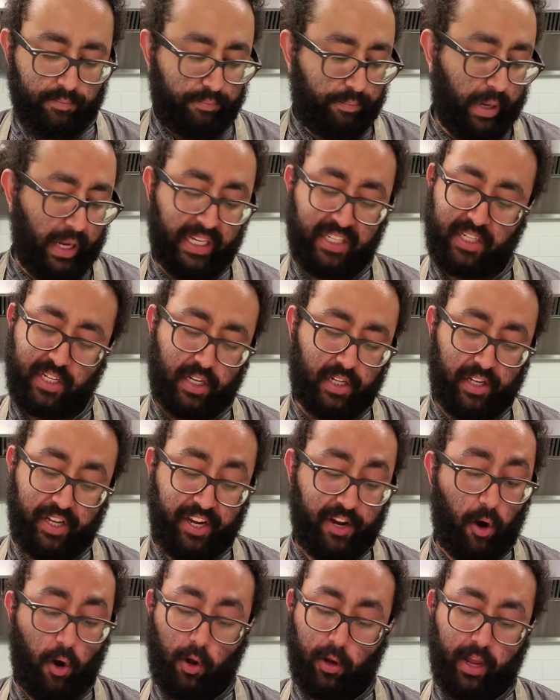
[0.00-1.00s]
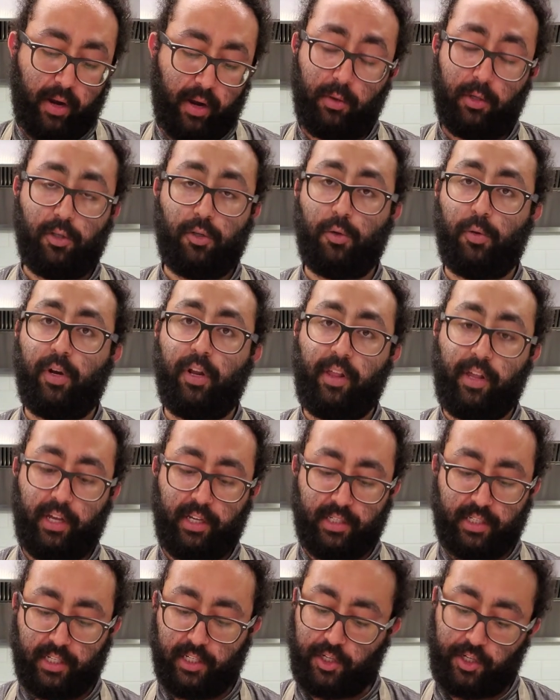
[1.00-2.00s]
Basically, all I would do to
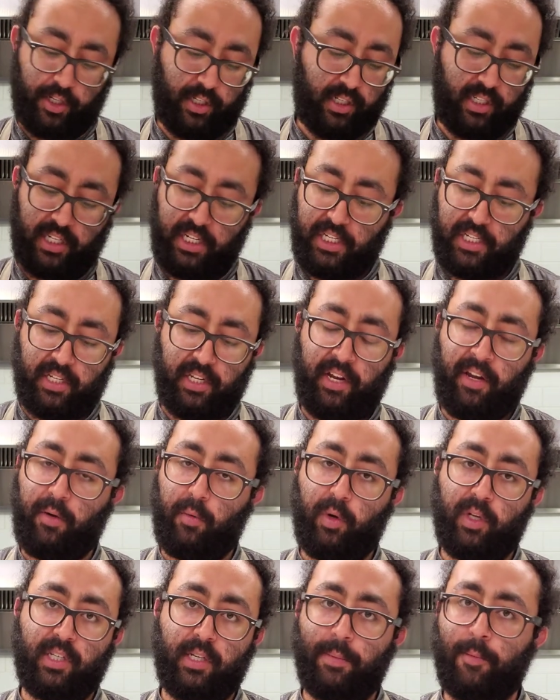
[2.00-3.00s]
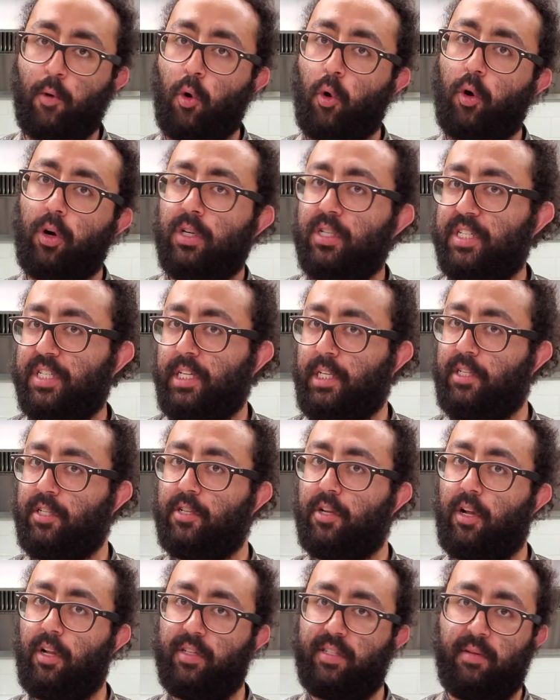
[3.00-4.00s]
this is just season it with some coarse sea
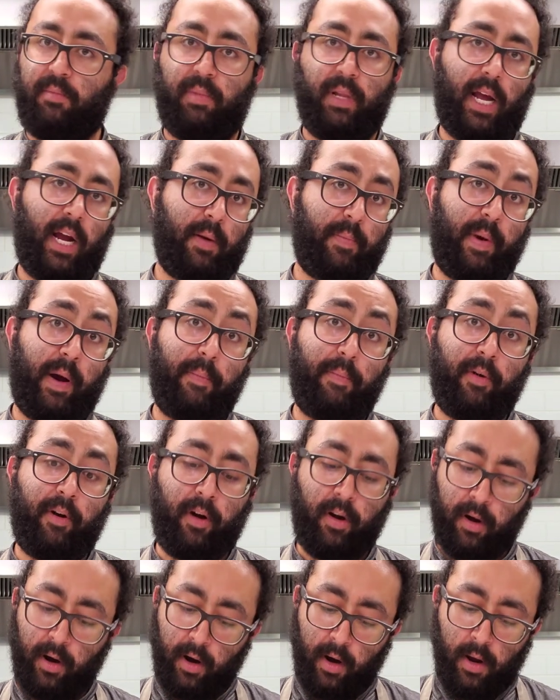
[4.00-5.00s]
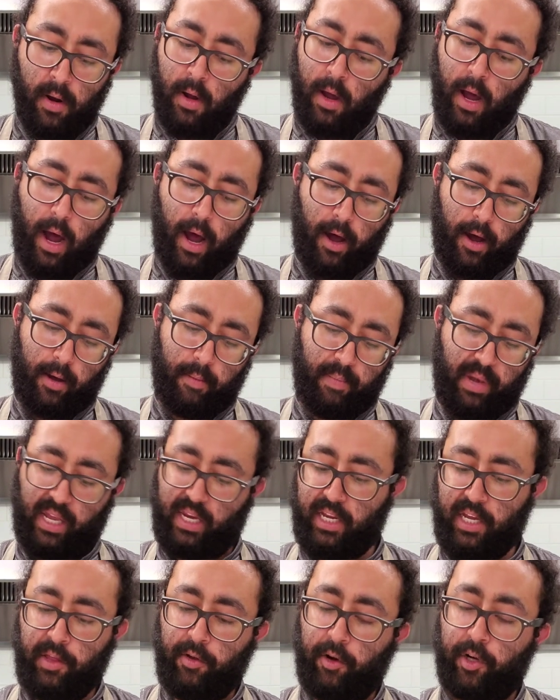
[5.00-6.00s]
salt and black pepper. And
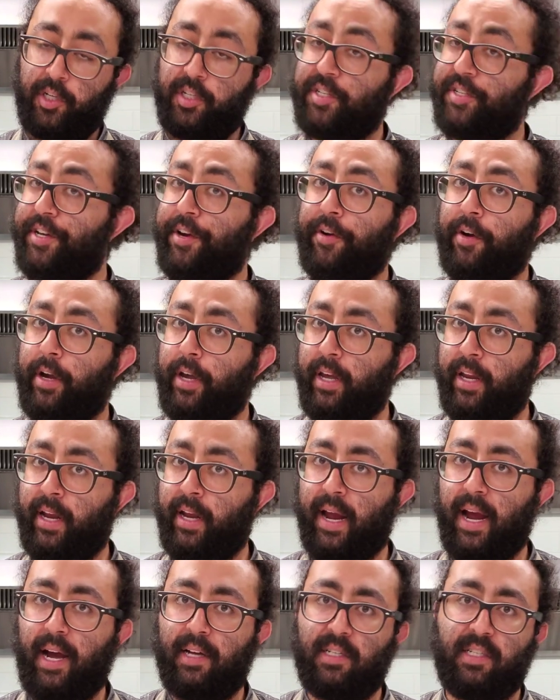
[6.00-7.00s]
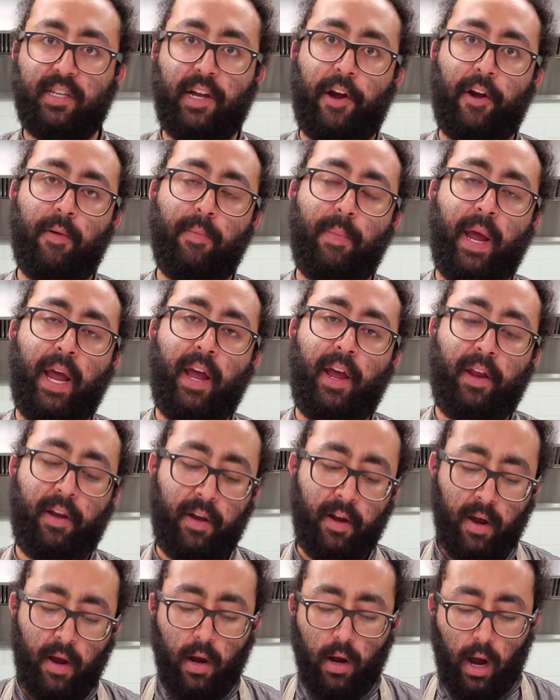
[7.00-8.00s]
either sear it in a cast iron pan,
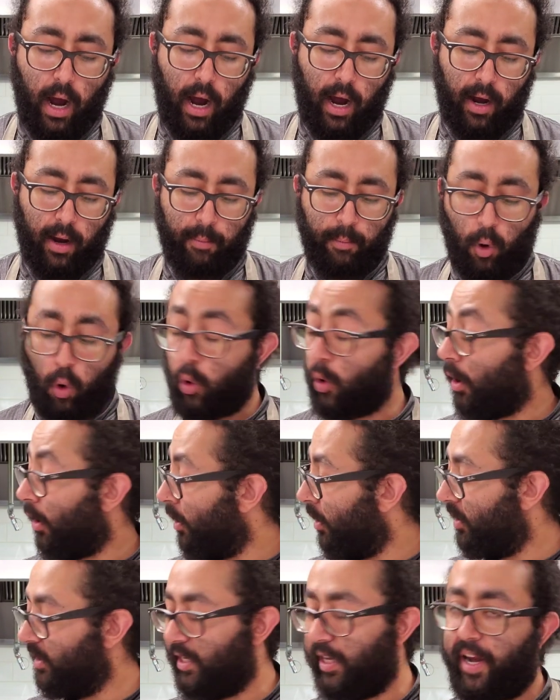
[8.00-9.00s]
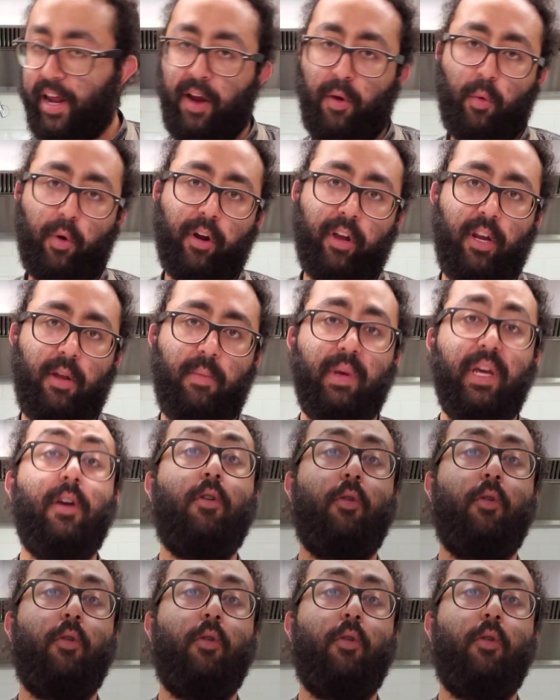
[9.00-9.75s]
or today we're going to be